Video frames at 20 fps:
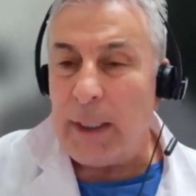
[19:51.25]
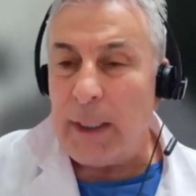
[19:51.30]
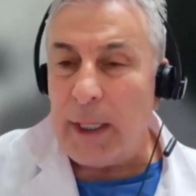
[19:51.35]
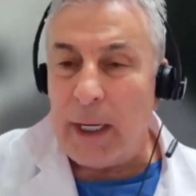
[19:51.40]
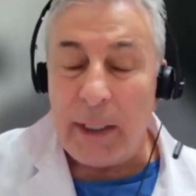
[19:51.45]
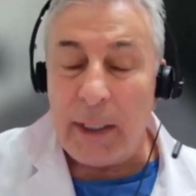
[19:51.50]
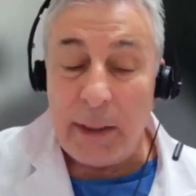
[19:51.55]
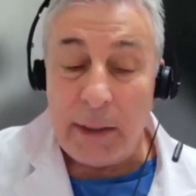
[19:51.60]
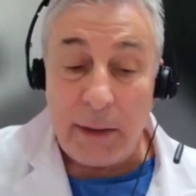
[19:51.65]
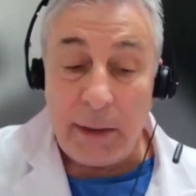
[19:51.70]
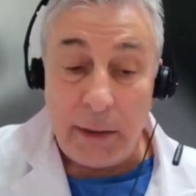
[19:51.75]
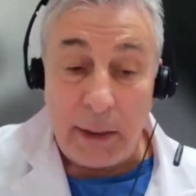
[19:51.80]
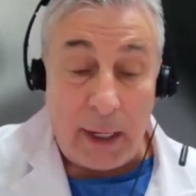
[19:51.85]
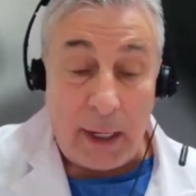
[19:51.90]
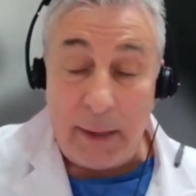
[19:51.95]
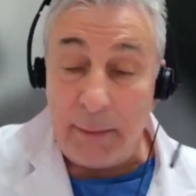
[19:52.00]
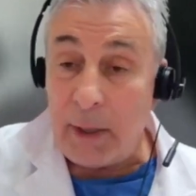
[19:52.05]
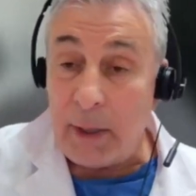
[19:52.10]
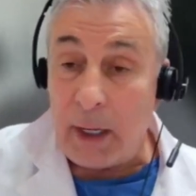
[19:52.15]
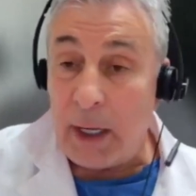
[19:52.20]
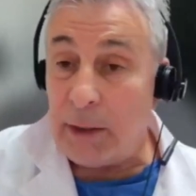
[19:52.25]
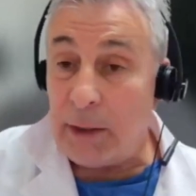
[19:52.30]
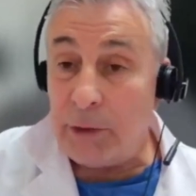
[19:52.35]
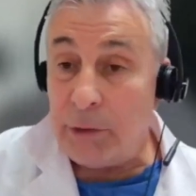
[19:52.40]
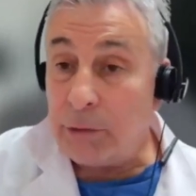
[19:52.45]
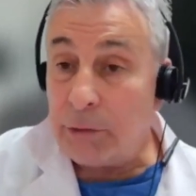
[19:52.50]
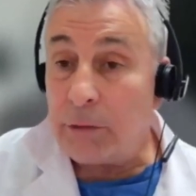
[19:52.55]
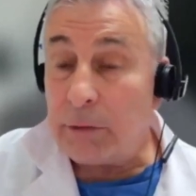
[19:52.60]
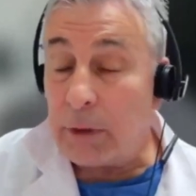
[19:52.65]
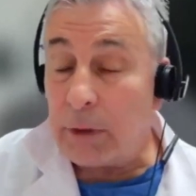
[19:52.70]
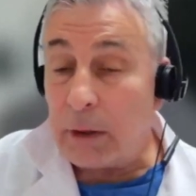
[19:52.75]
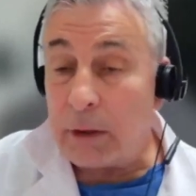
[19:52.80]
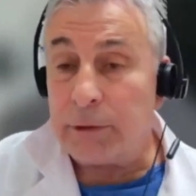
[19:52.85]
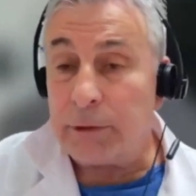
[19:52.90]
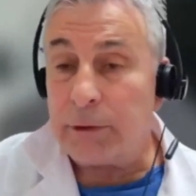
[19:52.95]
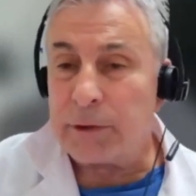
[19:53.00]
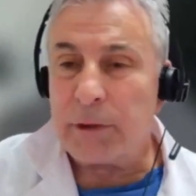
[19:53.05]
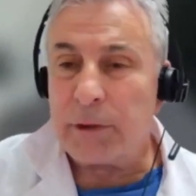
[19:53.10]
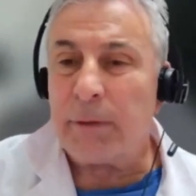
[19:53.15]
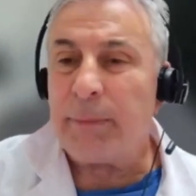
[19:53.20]
And I do
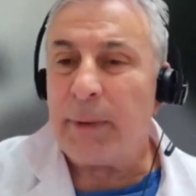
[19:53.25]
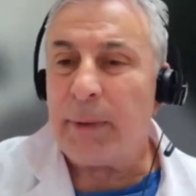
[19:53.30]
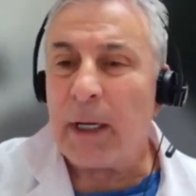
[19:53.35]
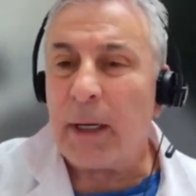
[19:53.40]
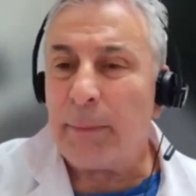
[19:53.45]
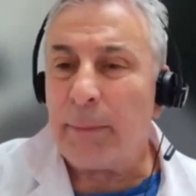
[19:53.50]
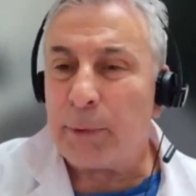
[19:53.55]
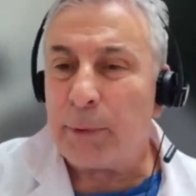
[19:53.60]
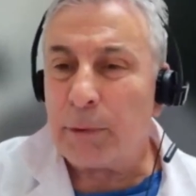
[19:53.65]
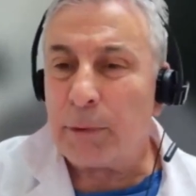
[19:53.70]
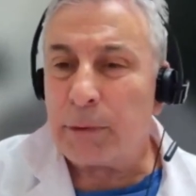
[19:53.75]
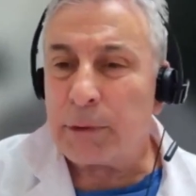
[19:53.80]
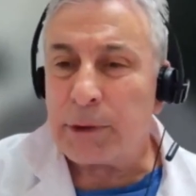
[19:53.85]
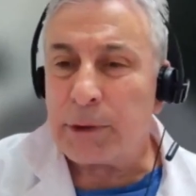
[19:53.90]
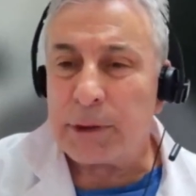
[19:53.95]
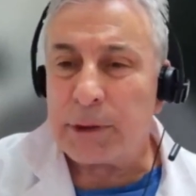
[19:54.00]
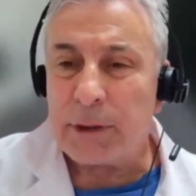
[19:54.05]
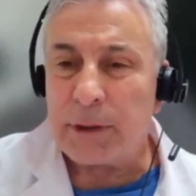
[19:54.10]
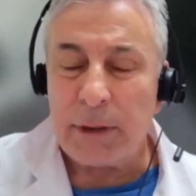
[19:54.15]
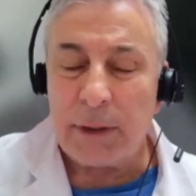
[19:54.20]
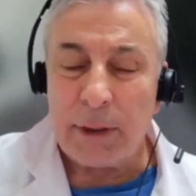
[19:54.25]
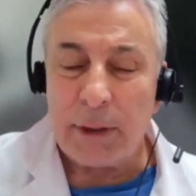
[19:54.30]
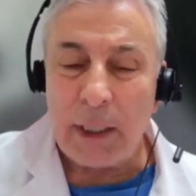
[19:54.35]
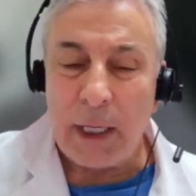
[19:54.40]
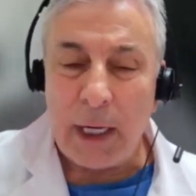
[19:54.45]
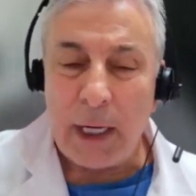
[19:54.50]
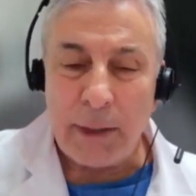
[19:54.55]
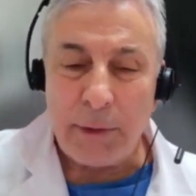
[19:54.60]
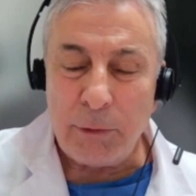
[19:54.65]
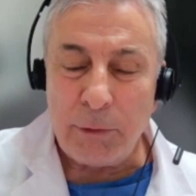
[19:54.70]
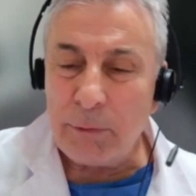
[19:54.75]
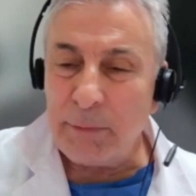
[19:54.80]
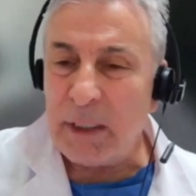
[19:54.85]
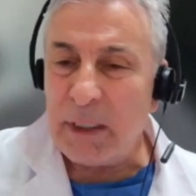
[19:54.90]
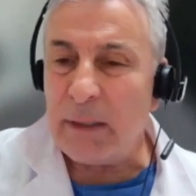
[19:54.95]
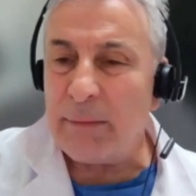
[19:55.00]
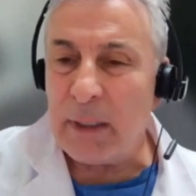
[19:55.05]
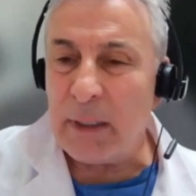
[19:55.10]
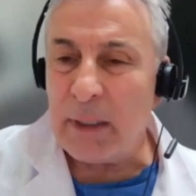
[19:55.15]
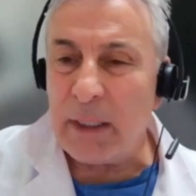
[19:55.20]
endoscopic approach, I do
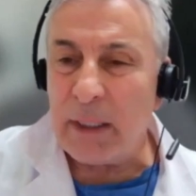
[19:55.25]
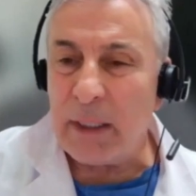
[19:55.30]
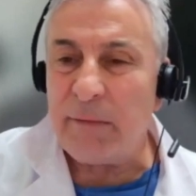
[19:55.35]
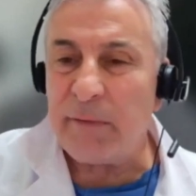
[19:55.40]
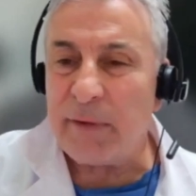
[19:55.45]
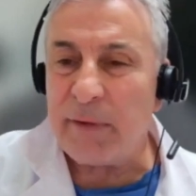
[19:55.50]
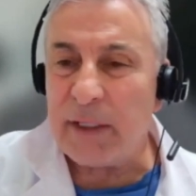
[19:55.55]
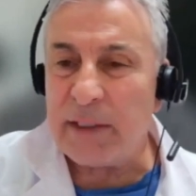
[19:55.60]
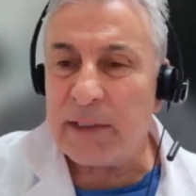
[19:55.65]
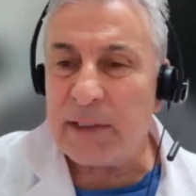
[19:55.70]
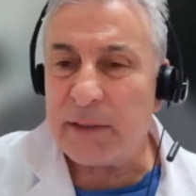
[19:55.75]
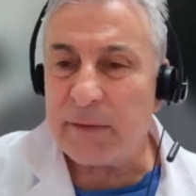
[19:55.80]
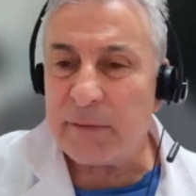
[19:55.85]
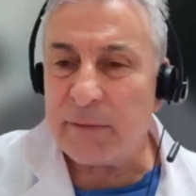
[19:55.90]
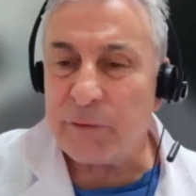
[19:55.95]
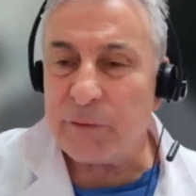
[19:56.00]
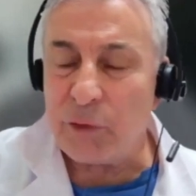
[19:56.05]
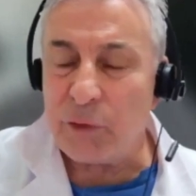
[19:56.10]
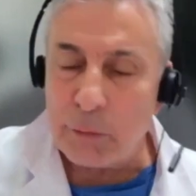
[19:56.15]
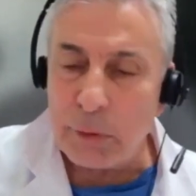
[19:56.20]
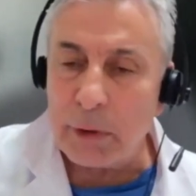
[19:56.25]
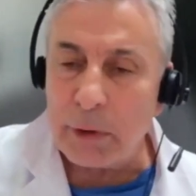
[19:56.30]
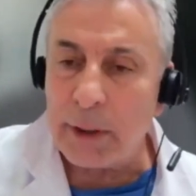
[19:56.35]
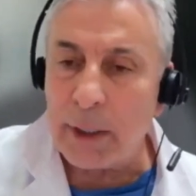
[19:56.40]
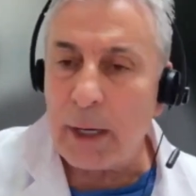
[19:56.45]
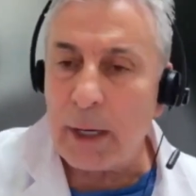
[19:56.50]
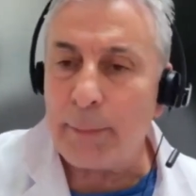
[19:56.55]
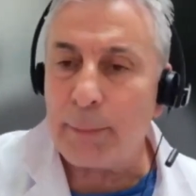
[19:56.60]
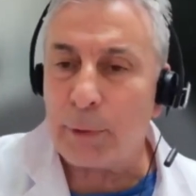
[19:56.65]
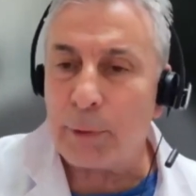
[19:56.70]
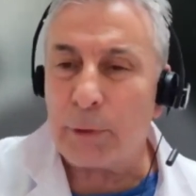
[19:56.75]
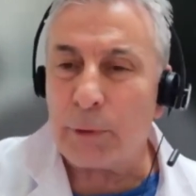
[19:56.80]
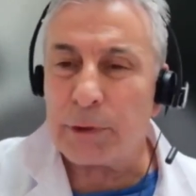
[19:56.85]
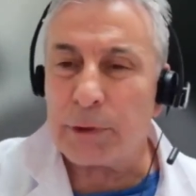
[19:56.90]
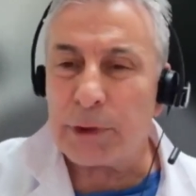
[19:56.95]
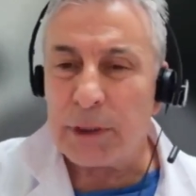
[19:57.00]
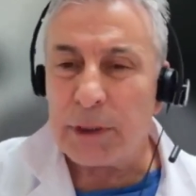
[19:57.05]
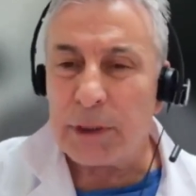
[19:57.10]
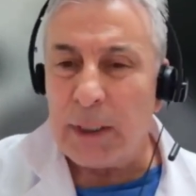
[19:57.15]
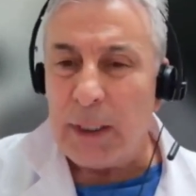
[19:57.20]
minimal invasive tubular
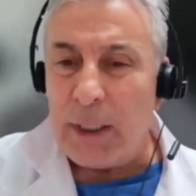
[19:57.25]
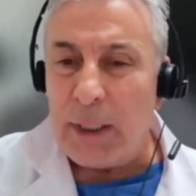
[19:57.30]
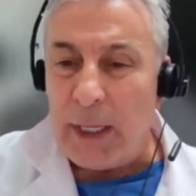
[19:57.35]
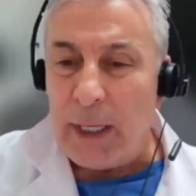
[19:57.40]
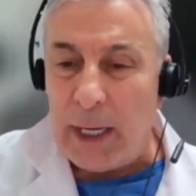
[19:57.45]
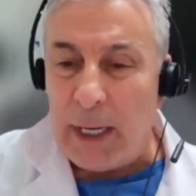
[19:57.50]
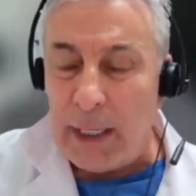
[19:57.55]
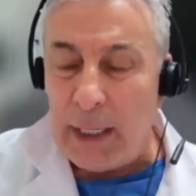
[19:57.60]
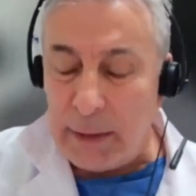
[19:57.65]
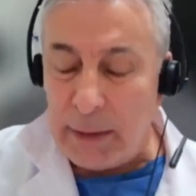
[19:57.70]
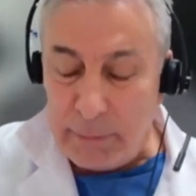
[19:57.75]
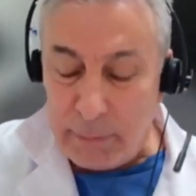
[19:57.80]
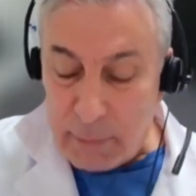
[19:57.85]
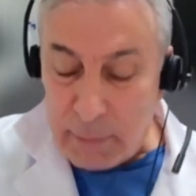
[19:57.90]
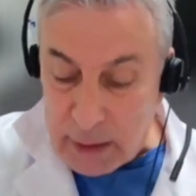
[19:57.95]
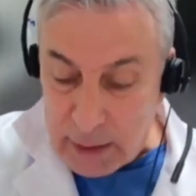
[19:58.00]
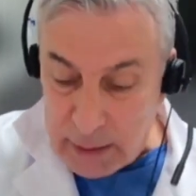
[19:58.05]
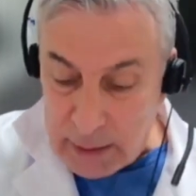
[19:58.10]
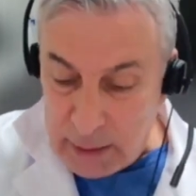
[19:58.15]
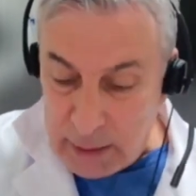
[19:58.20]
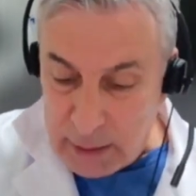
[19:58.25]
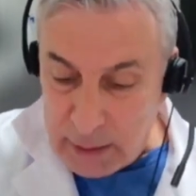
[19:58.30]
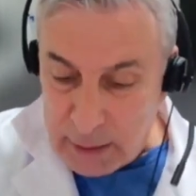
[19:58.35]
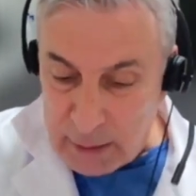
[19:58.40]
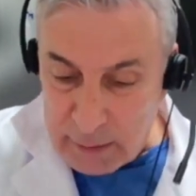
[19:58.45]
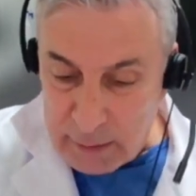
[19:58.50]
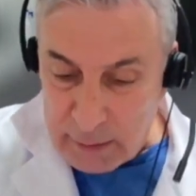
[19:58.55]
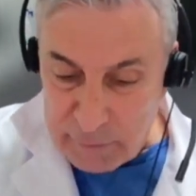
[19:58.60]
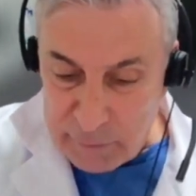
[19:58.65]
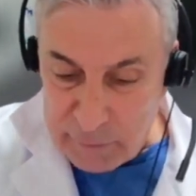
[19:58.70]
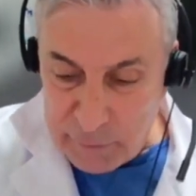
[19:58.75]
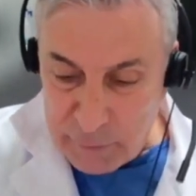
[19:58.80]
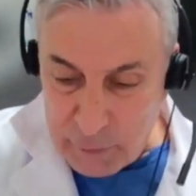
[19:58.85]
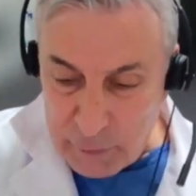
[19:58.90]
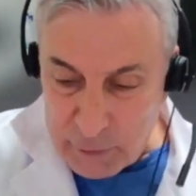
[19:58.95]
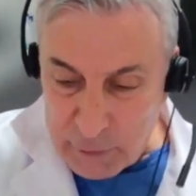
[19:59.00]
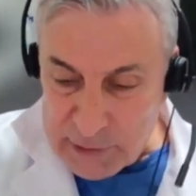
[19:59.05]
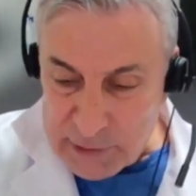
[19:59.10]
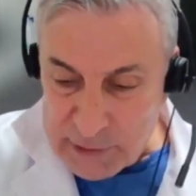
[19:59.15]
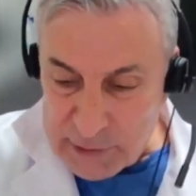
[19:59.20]
approach, and my
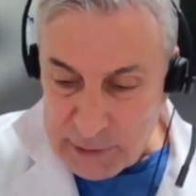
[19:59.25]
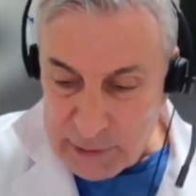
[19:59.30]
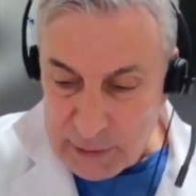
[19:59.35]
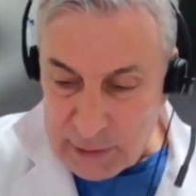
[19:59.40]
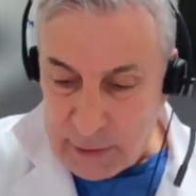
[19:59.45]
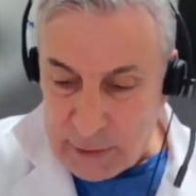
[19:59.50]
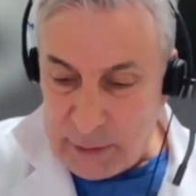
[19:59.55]
first